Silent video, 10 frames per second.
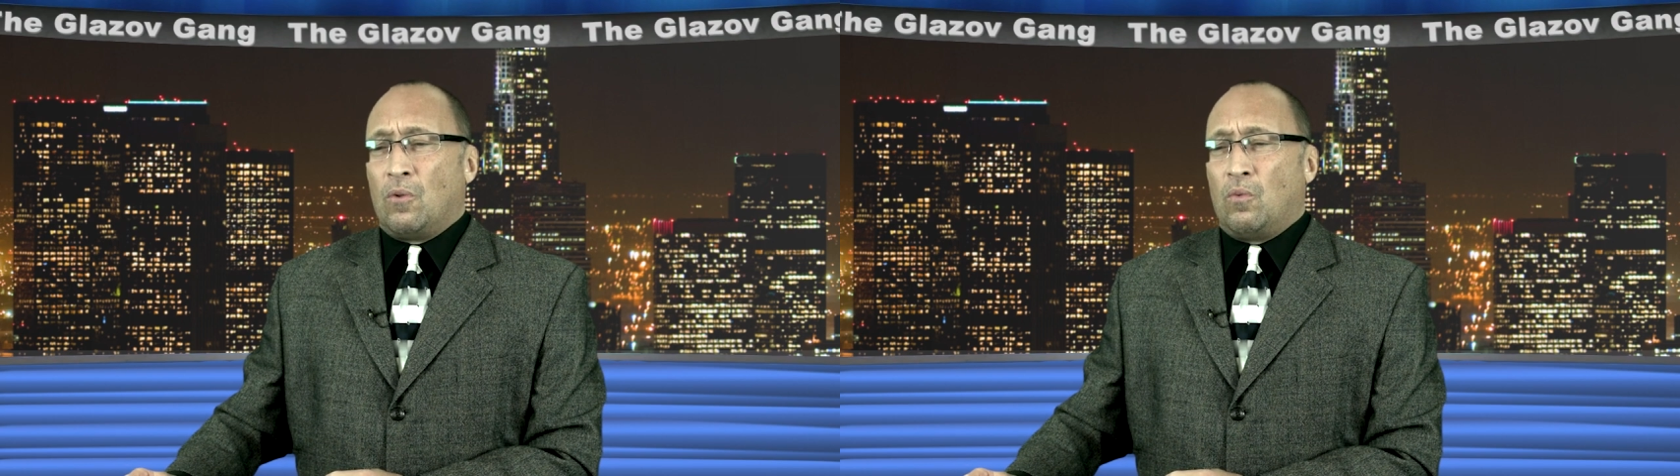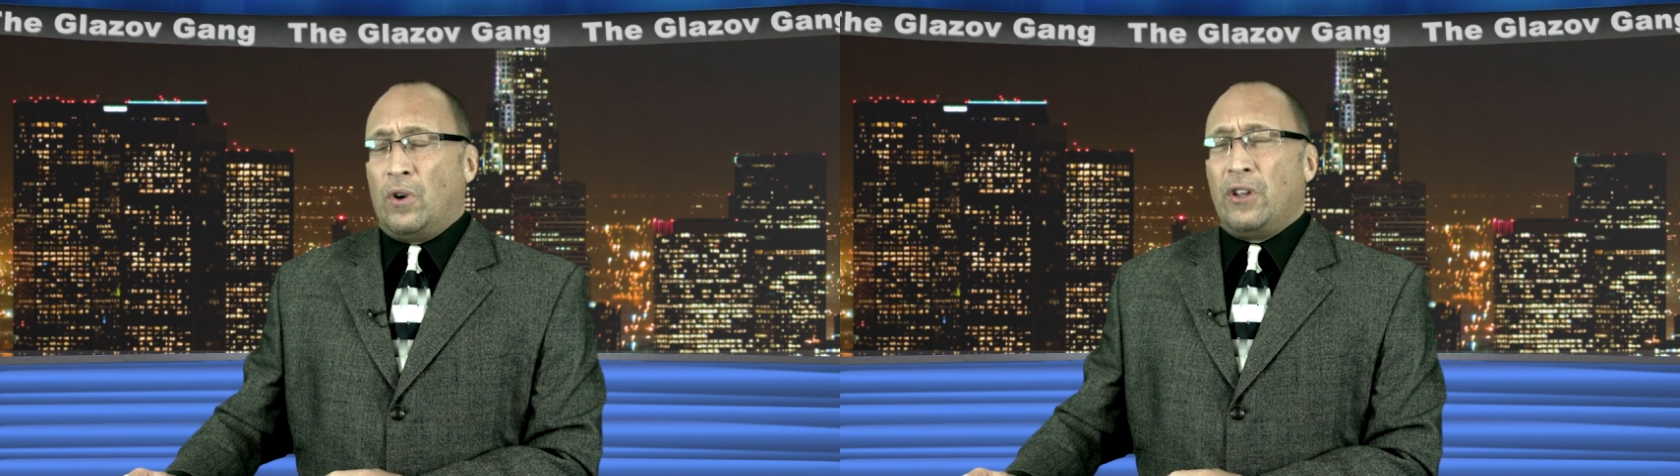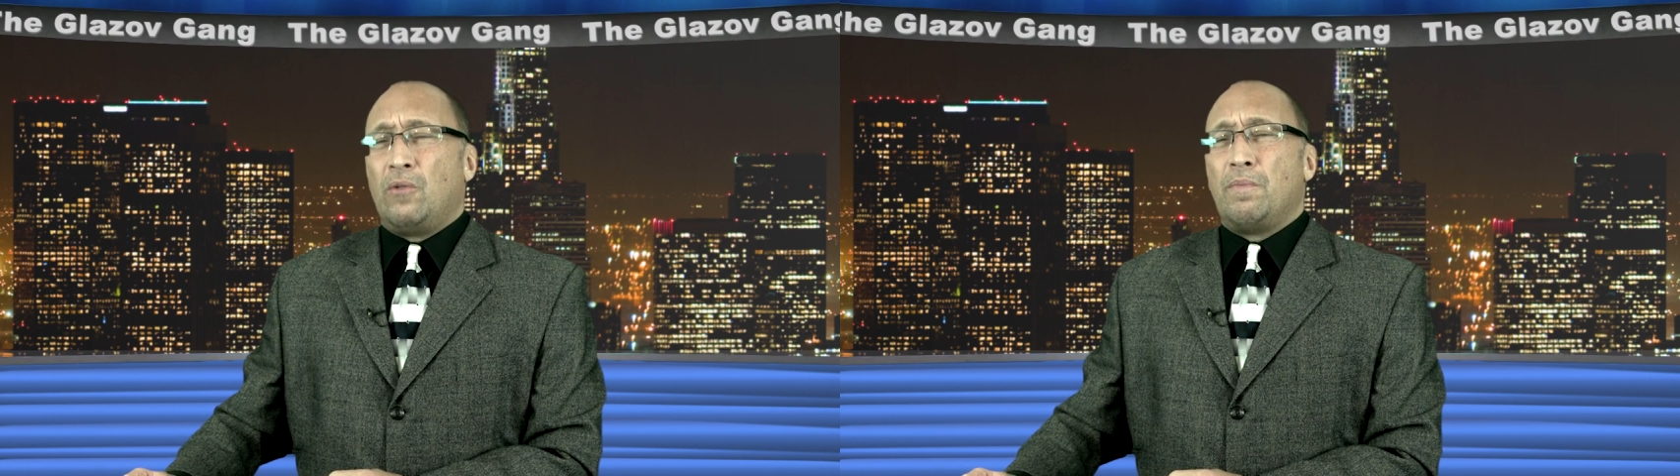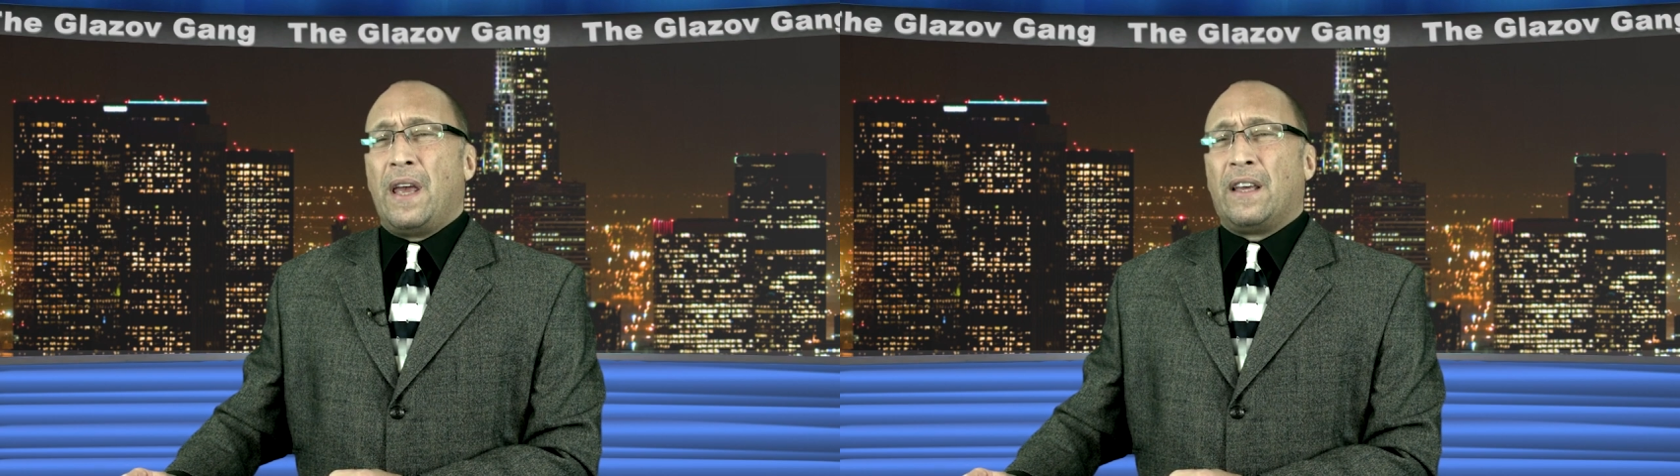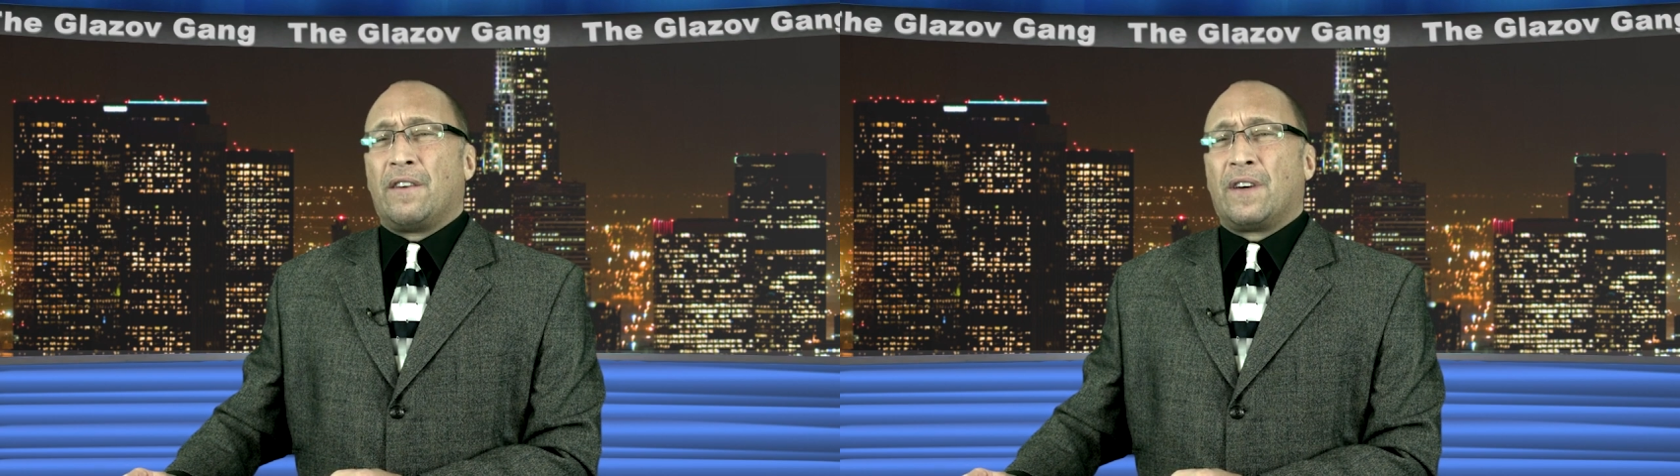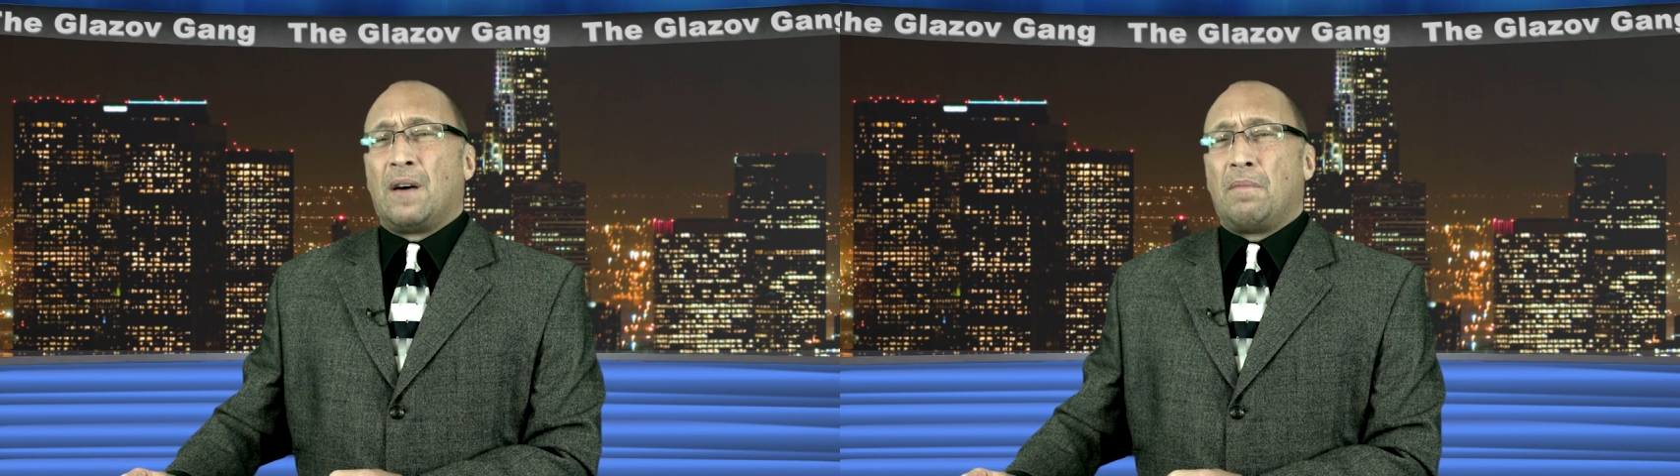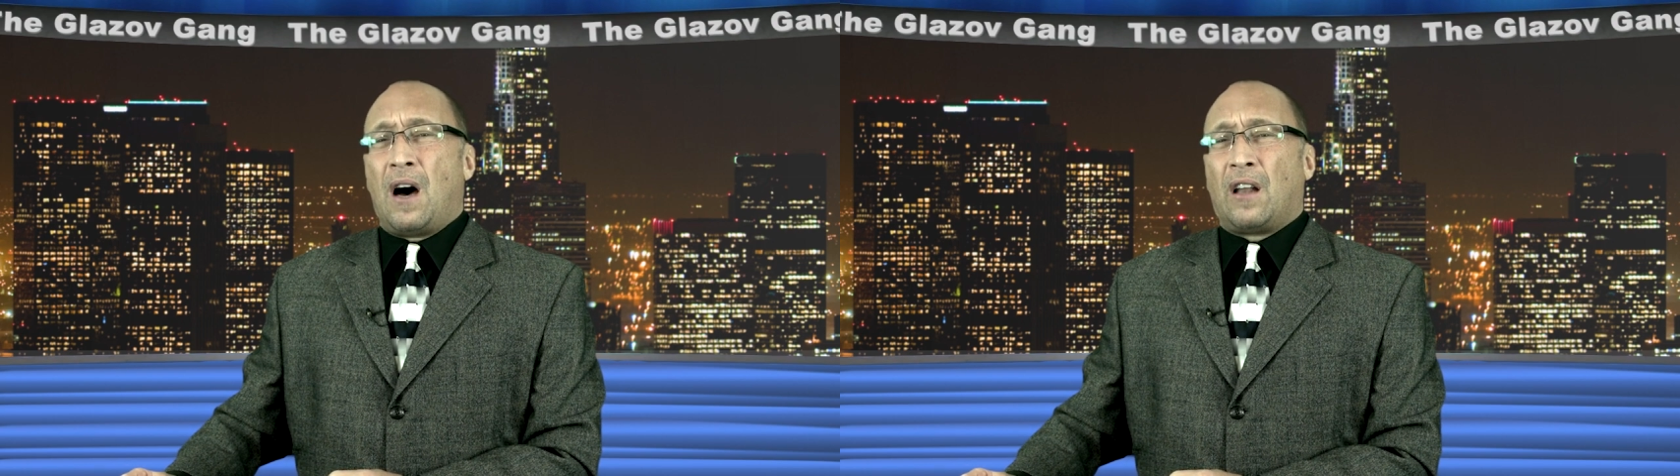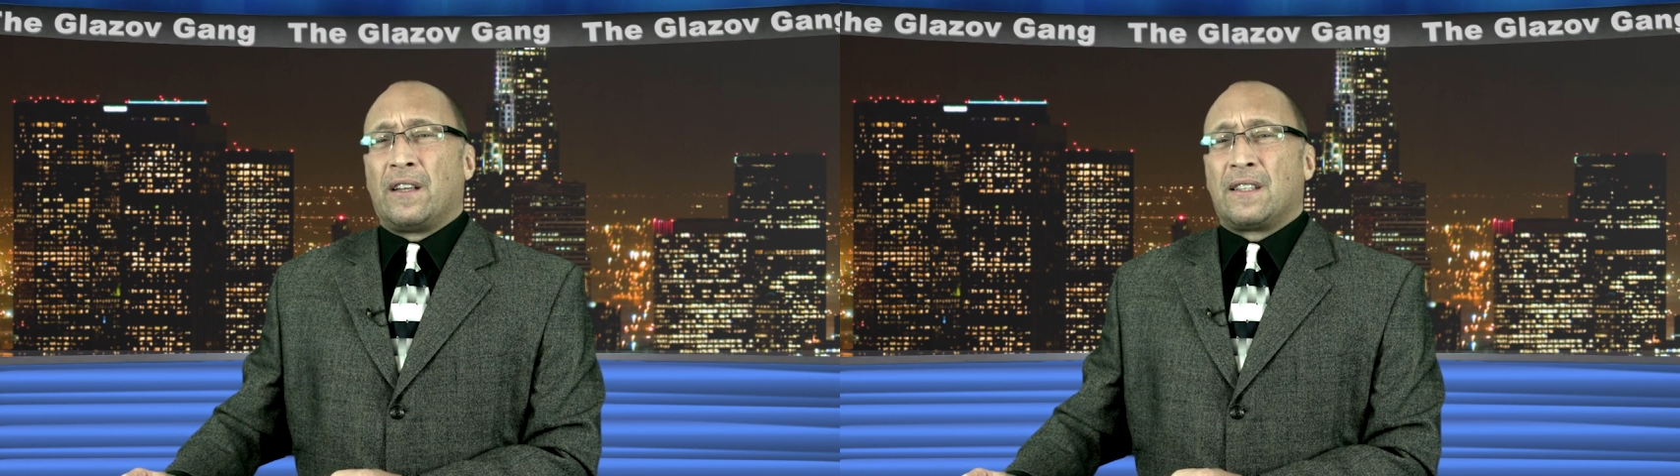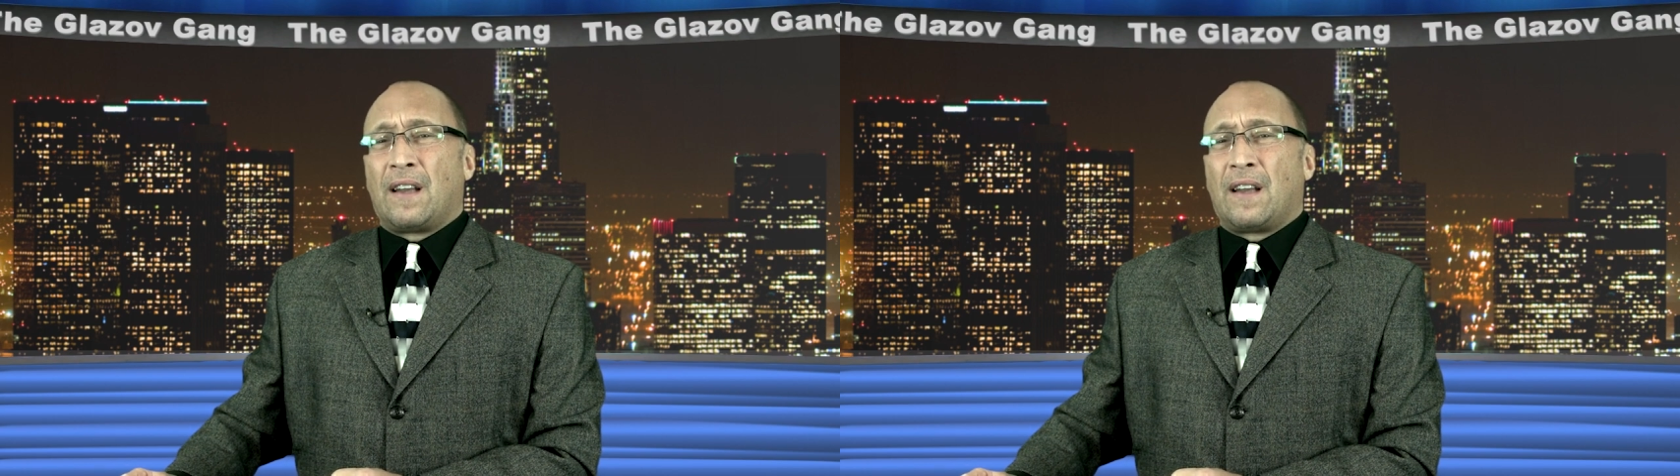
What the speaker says: What do you make of Kamala's